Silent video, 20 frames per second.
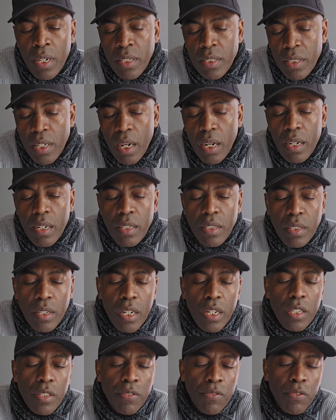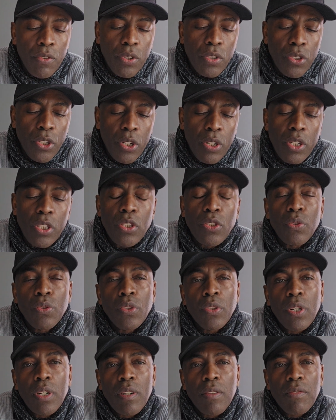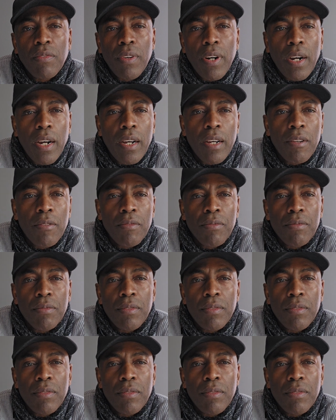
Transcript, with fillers: 2 Kings 4, 32, 35,